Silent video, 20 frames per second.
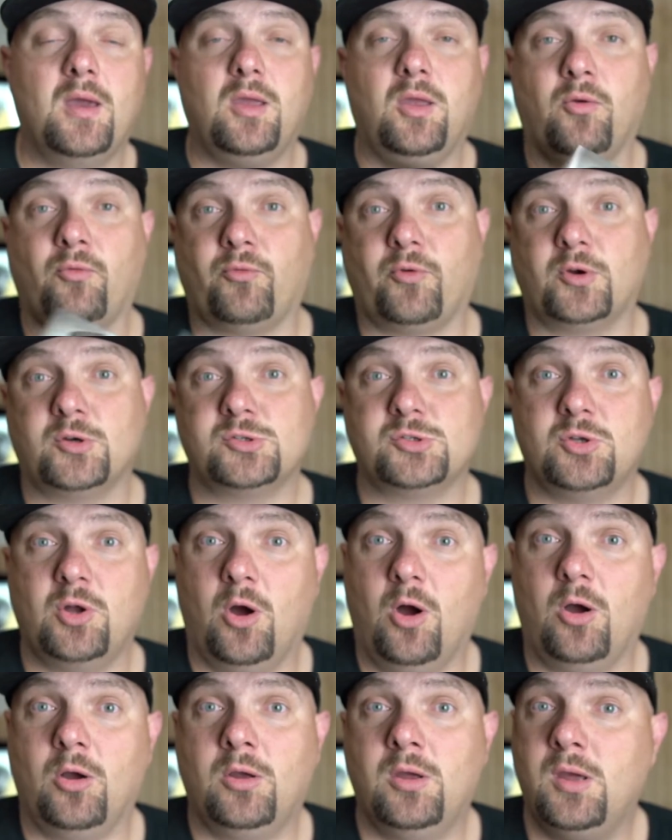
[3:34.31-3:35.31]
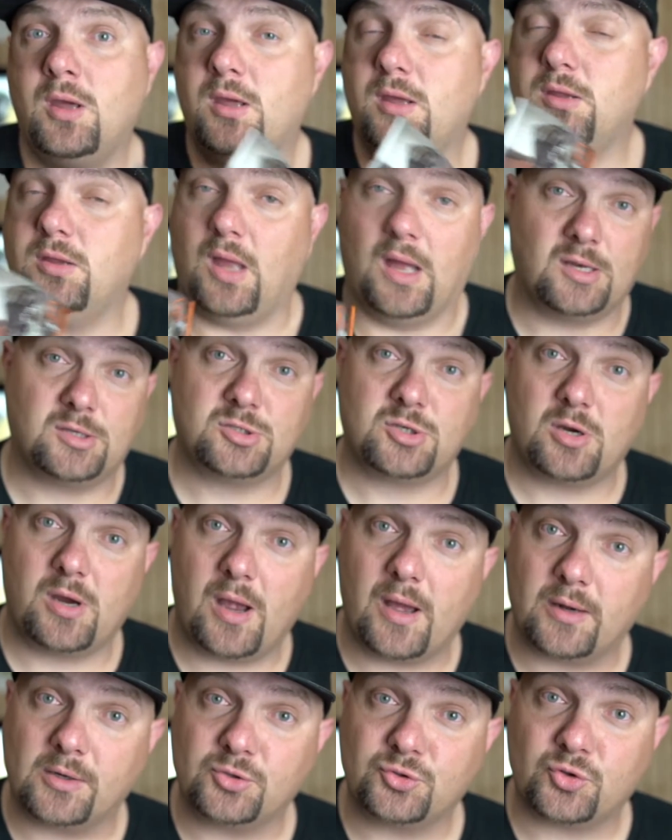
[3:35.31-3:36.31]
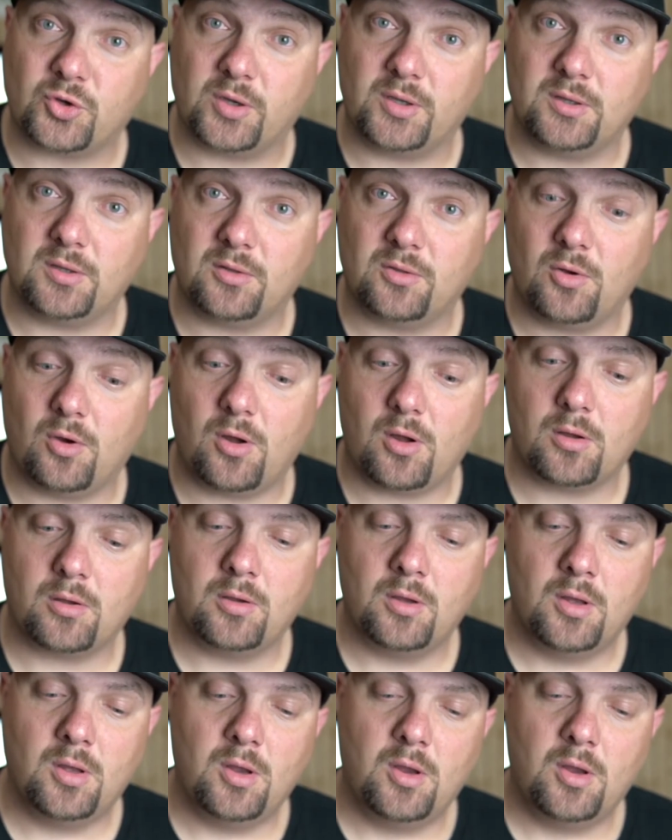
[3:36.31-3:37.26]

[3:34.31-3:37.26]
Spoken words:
your first dog, not sure how to train the dog